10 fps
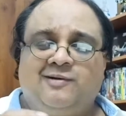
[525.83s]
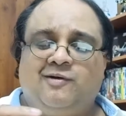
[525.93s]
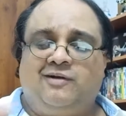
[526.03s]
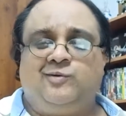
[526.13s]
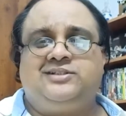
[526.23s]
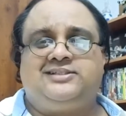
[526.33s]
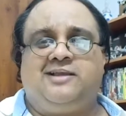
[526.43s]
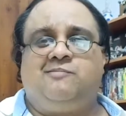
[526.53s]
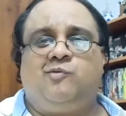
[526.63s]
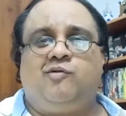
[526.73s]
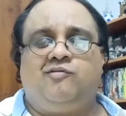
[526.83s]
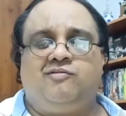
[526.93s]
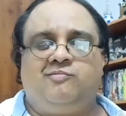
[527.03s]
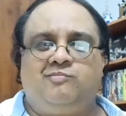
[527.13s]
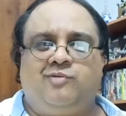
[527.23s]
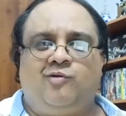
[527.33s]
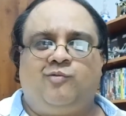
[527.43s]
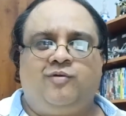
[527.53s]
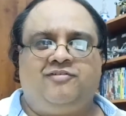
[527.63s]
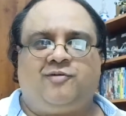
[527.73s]
I wouldn't say more
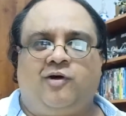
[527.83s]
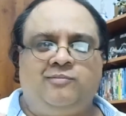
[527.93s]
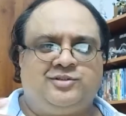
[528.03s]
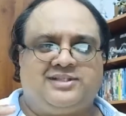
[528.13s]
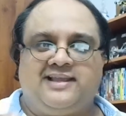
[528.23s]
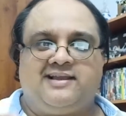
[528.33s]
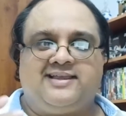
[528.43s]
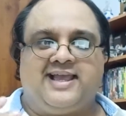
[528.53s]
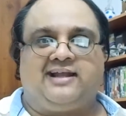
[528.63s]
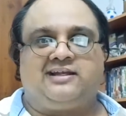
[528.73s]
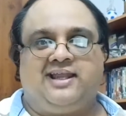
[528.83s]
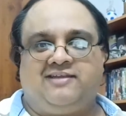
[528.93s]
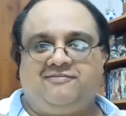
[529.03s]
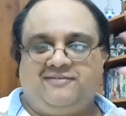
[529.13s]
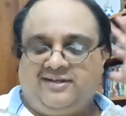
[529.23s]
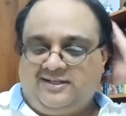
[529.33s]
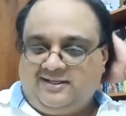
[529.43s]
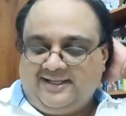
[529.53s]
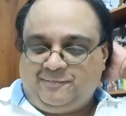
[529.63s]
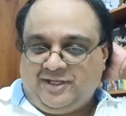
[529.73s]
wolf, almost like a cat-like
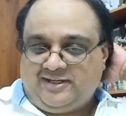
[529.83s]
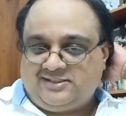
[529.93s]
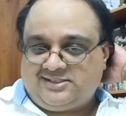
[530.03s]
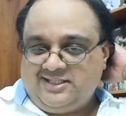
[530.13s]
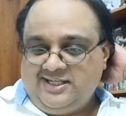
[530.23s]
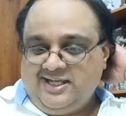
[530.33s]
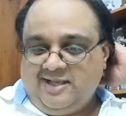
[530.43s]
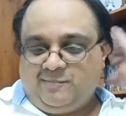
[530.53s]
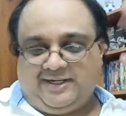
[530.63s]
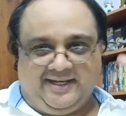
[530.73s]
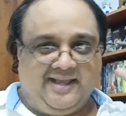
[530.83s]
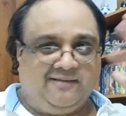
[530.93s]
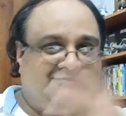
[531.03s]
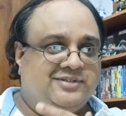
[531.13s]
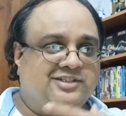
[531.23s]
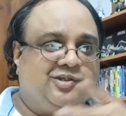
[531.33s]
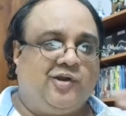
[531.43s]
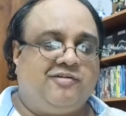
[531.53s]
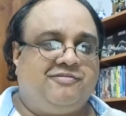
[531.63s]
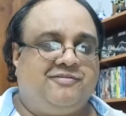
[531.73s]
appearance. But yeah, there's a lot
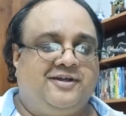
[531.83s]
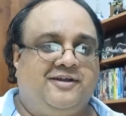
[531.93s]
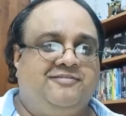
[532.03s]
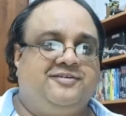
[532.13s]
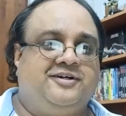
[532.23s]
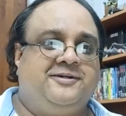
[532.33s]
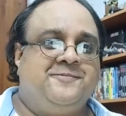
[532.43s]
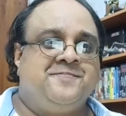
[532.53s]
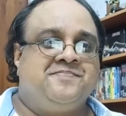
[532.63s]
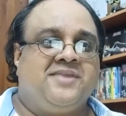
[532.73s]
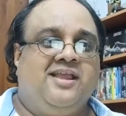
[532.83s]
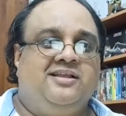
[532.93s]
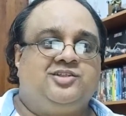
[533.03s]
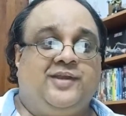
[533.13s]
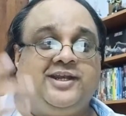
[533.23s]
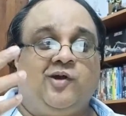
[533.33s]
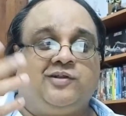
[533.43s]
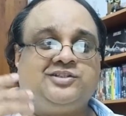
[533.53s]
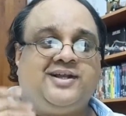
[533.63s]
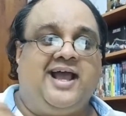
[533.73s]
of fur. So he
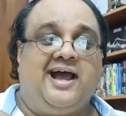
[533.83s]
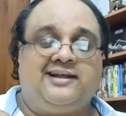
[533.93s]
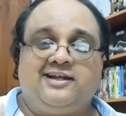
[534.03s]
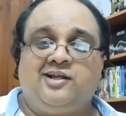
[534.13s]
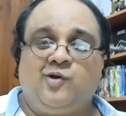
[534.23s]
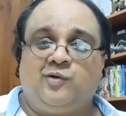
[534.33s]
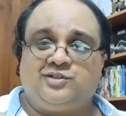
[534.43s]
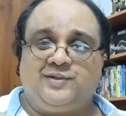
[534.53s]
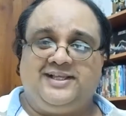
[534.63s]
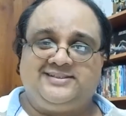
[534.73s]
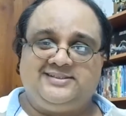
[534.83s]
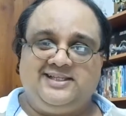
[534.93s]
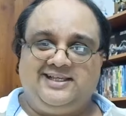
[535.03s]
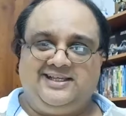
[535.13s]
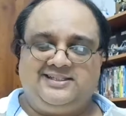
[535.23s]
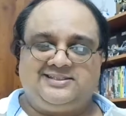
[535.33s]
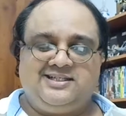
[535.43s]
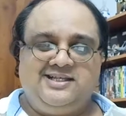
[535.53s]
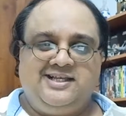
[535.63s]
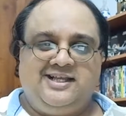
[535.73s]
dons on a hat and a coat. So his
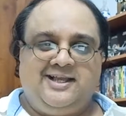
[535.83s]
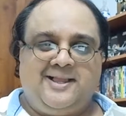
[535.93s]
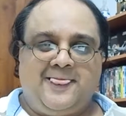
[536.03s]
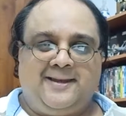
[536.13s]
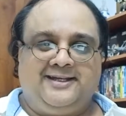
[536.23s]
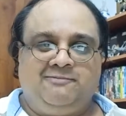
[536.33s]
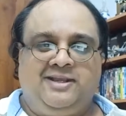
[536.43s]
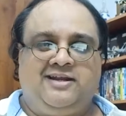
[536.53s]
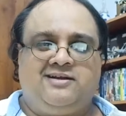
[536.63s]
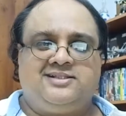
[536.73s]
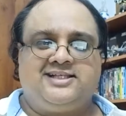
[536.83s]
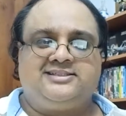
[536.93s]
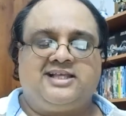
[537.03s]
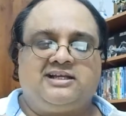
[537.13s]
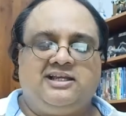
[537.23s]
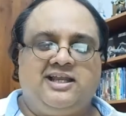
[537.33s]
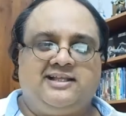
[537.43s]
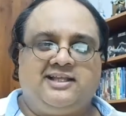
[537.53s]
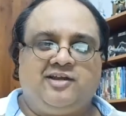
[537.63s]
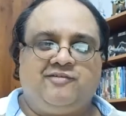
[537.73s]
demeanor is exactly
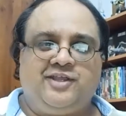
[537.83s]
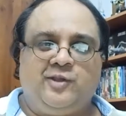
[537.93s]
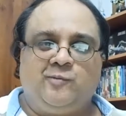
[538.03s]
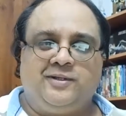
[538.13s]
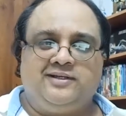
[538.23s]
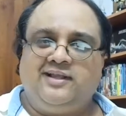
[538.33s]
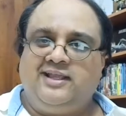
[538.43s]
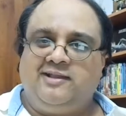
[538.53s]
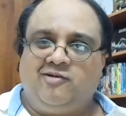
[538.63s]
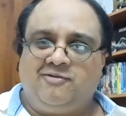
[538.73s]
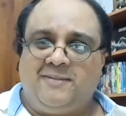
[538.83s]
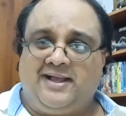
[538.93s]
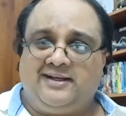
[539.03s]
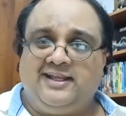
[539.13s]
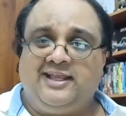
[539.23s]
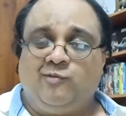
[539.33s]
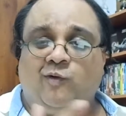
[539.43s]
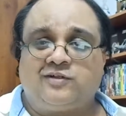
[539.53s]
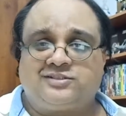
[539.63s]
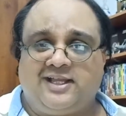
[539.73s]
like that of a human, of a man. He
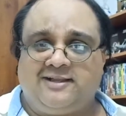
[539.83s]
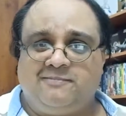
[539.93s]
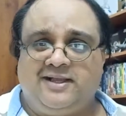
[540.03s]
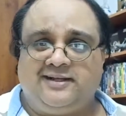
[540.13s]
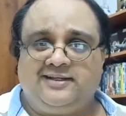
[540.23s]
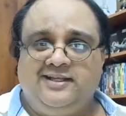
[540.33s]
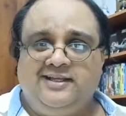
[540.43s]
walks like a man.